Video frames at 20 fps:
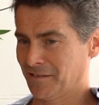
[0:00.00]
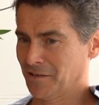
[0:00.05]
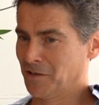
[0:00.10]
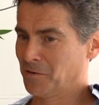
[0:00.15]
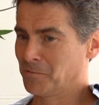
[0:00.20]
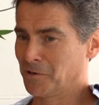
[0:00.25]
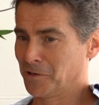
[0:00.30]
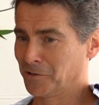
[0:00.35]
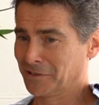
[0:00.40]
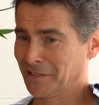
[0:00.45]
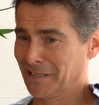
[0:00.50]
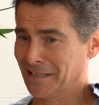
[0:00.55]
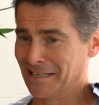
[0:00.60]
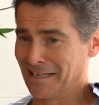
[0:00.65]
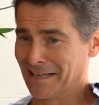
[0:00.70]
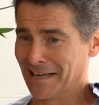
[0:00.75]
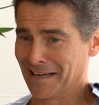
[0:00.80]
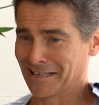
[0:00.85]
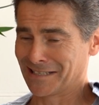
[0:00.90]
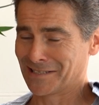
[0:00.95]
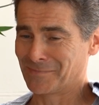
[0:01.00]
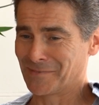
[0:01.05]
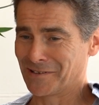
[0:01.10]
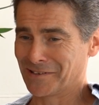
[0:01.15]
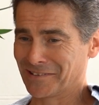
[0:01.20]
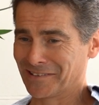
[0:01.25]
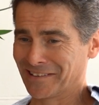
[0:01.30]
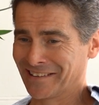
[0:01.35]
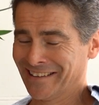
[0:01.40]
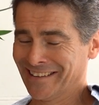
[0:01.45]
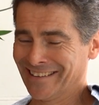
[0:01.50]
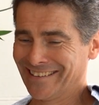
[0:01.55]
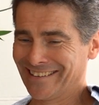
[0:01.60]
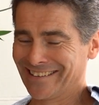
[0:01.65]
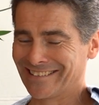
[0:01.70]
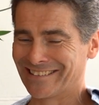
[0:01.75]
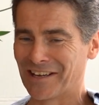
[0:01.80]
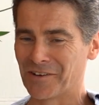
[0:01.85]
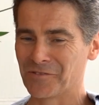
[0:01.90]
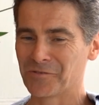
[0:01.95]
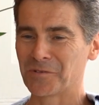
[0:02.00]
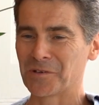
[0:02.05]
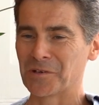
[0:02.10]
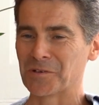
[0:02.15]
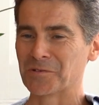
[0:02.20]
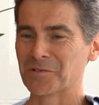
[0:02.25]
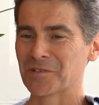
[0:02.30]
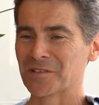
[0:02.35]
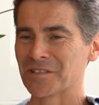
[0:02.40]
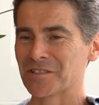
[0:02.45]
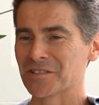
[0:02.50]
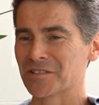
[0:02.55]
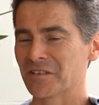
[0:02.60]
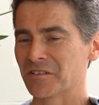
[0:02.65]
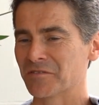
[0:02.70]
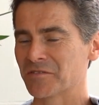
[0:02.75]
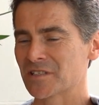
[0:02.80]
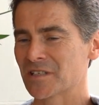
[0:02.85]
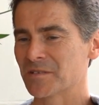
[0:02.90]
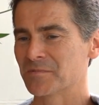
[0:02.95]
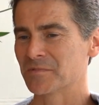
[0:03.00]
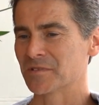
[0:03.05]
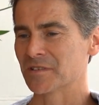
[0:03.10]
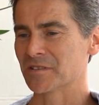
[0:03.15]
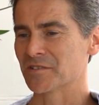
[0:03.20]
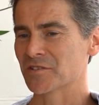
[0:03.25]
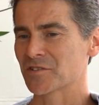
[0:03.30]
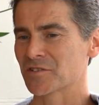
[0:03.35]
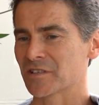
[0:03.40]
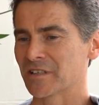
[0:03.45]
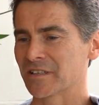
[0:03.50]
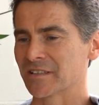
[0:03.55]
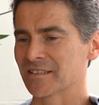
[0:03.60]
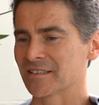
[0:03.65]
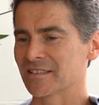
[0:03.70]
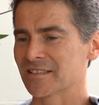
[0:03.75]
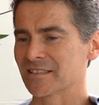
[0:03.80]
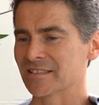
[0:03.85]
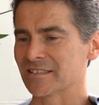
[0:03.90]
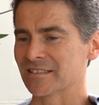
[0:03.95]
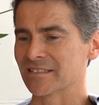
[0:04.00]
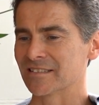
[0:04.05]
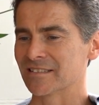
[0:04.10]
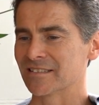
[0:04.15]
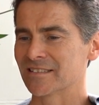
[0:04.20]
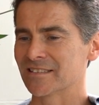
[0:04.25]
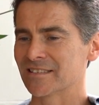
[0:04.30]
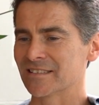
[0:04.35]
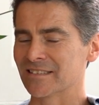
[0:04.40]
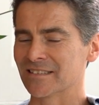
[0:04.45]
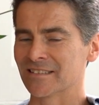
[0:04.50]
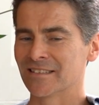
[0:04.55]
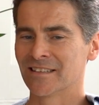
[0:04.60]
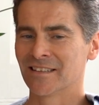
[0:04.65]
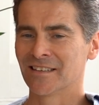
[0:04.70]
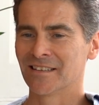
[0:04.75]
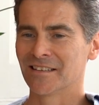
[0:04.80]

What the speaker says: a world-leading expert in that field, and so if someone's trying to